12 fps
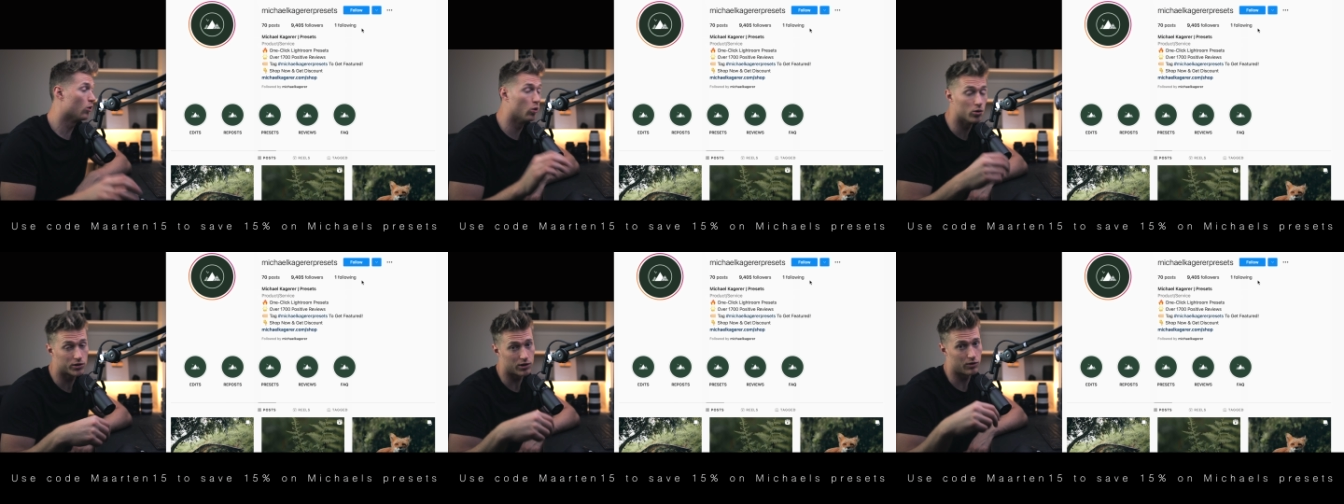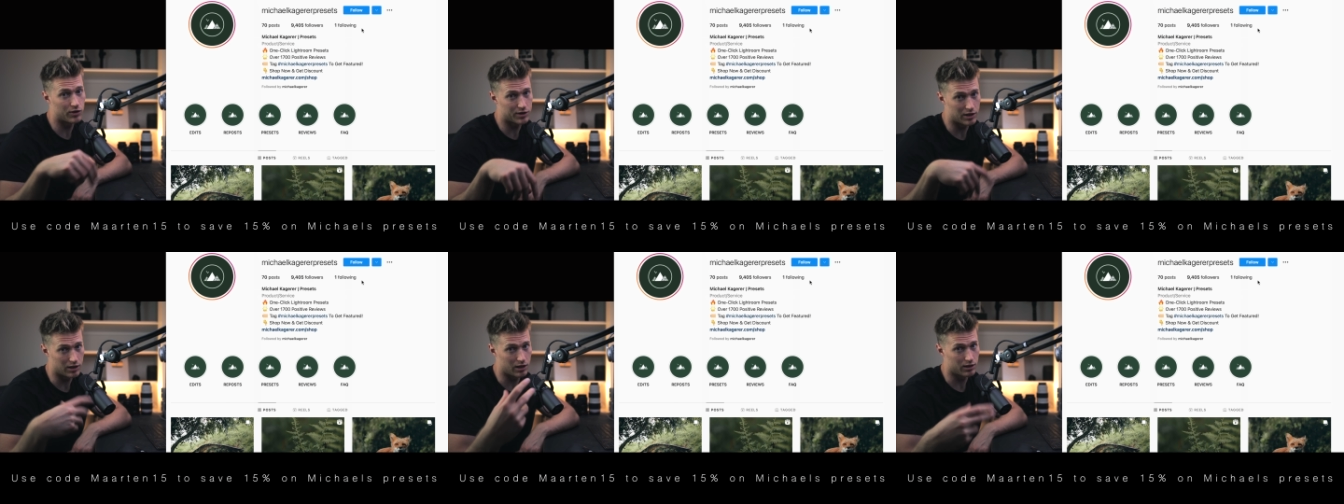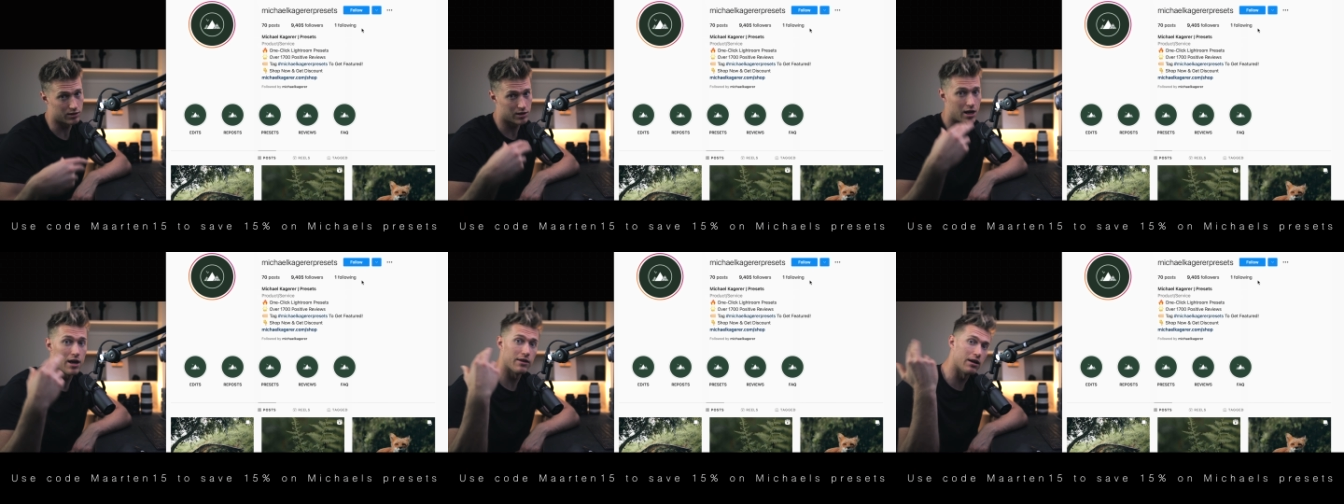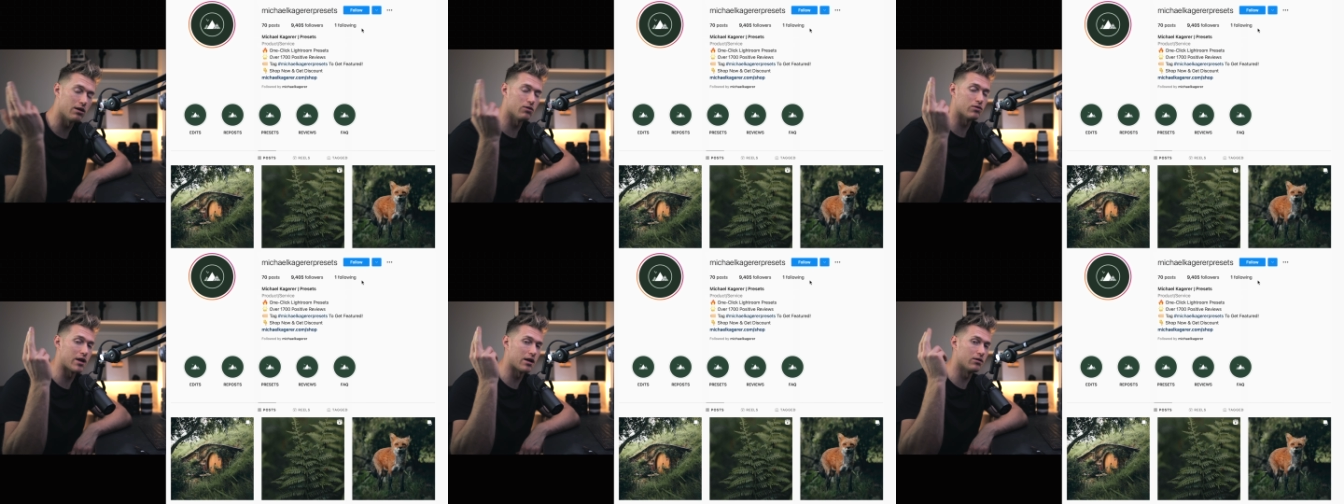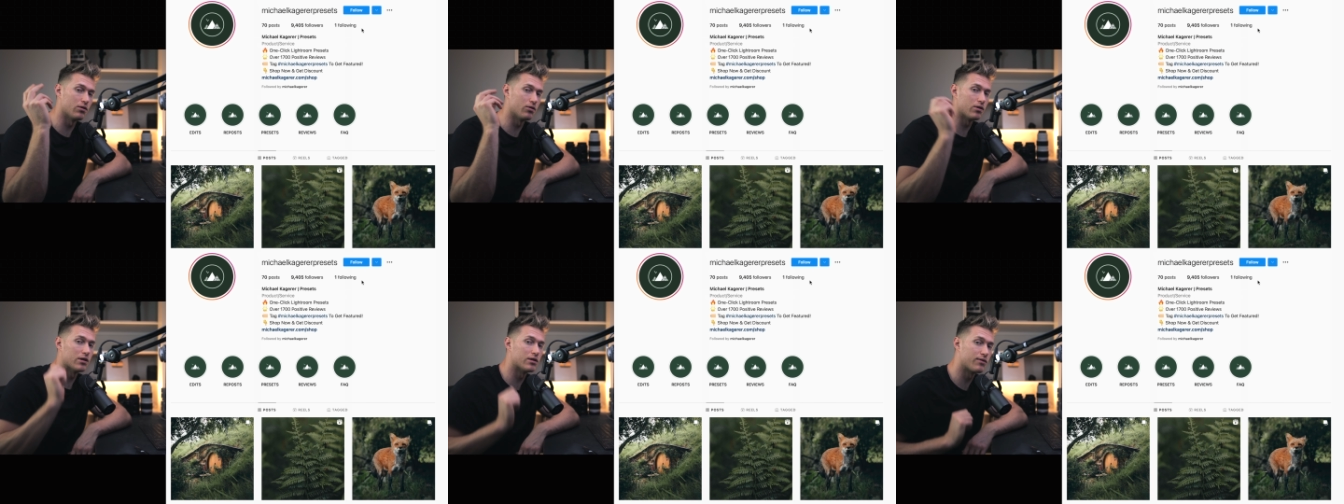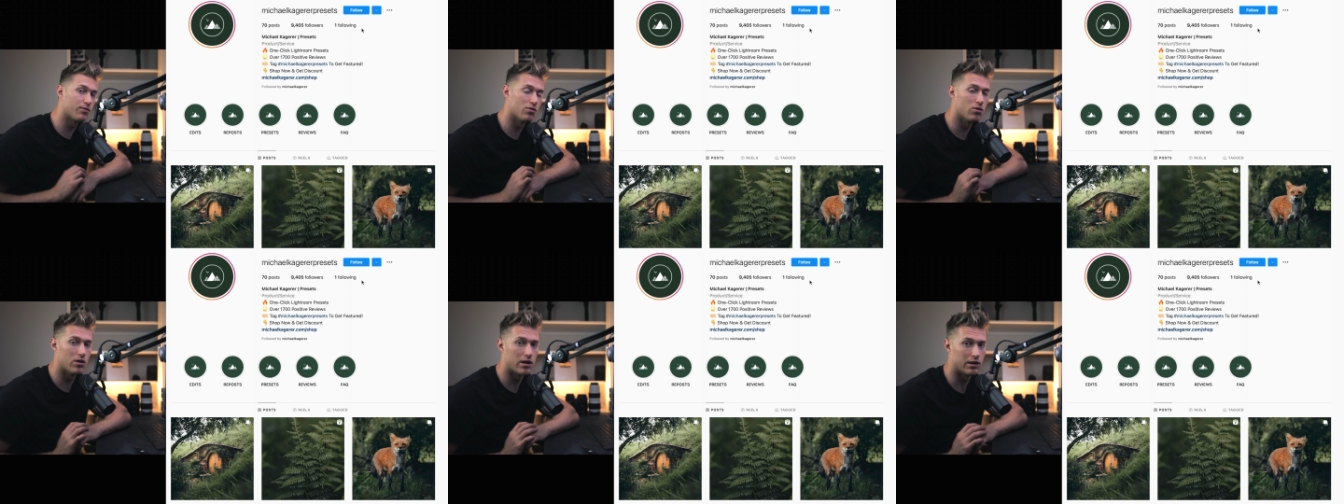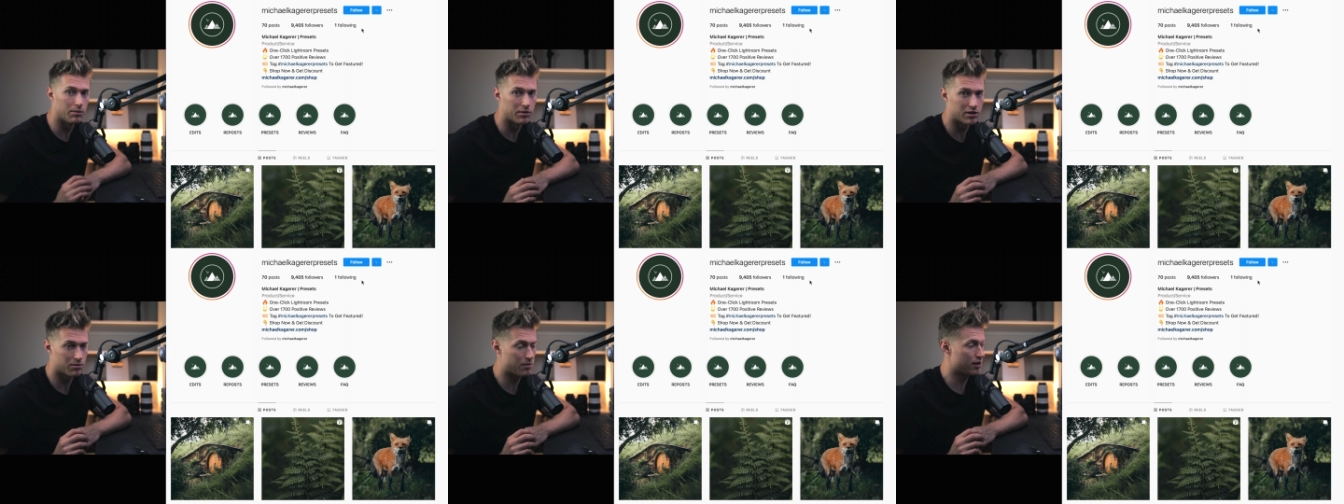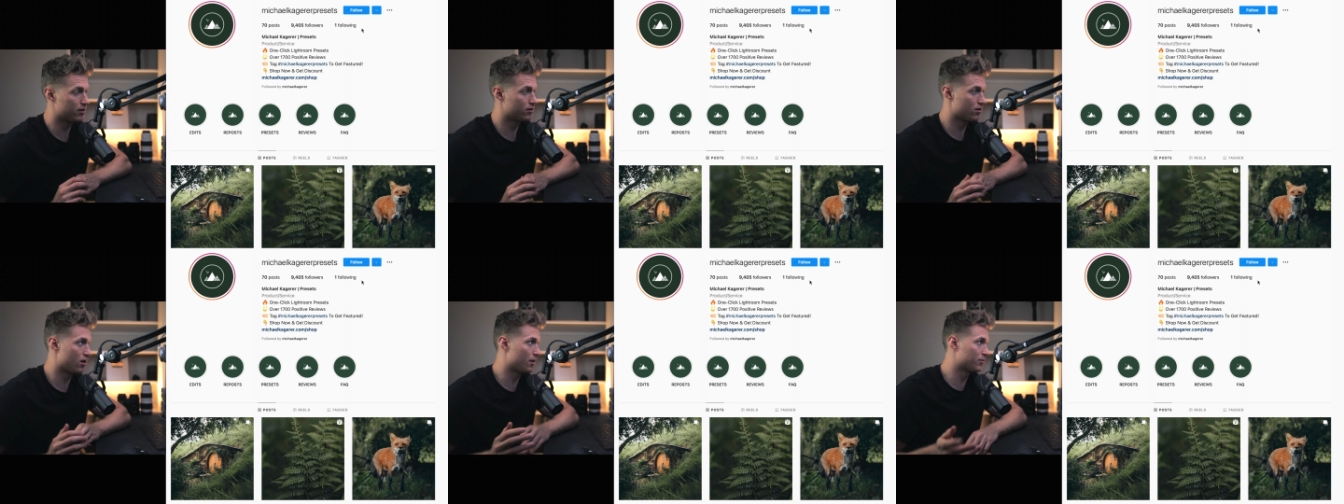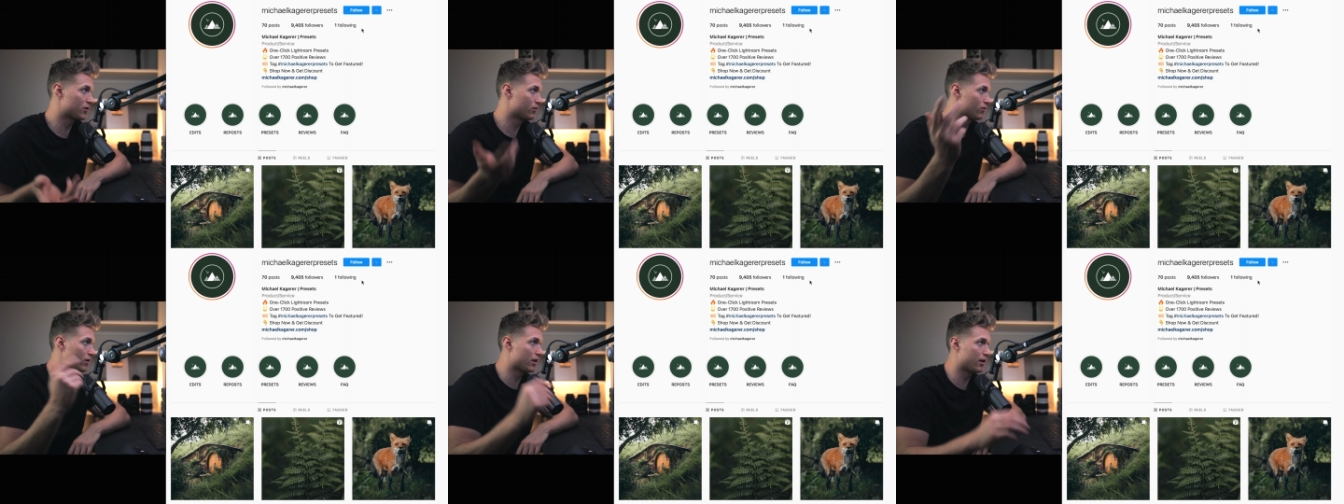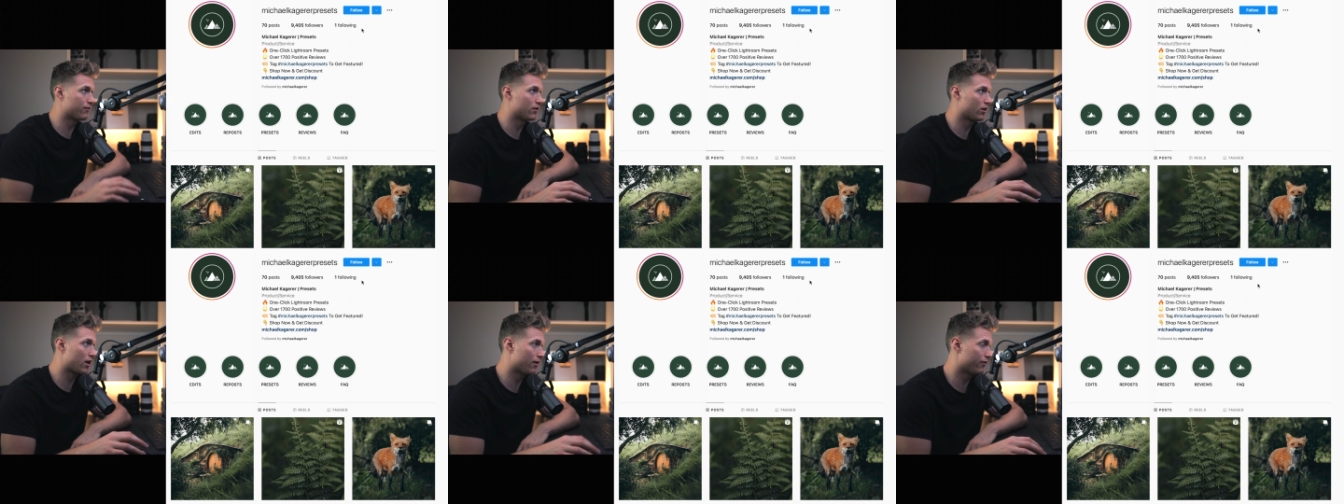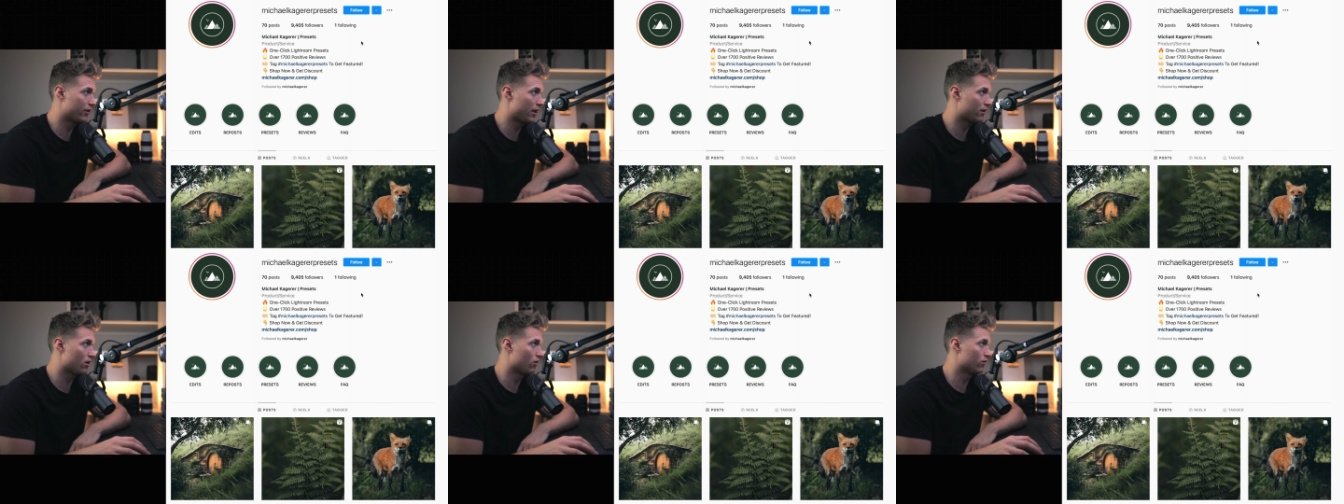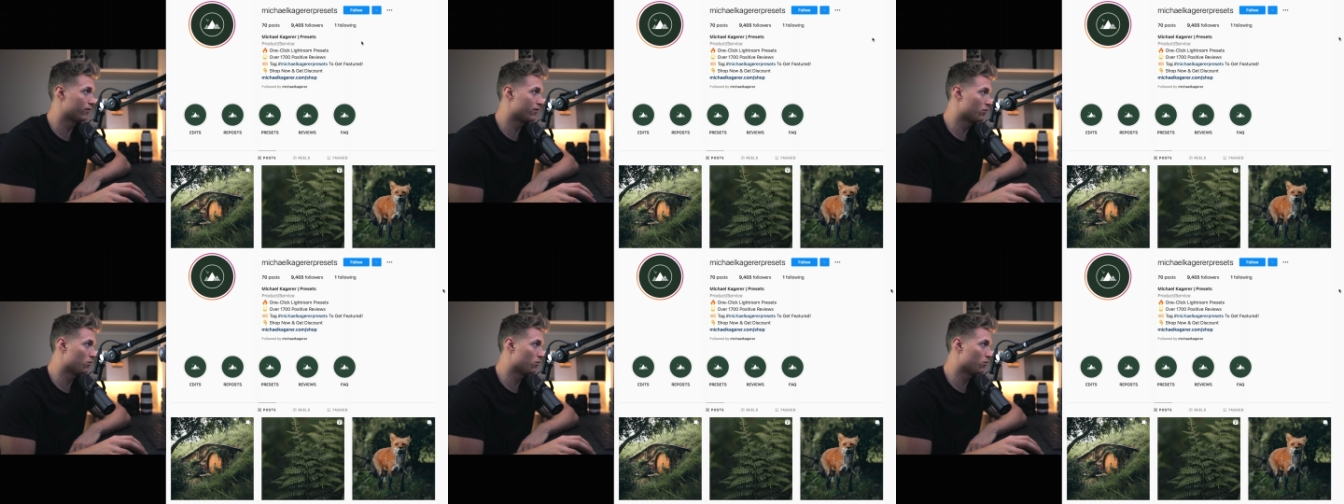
Also, the settings that you download is for a limited amount of time, so you're gonna have to look out for that code if you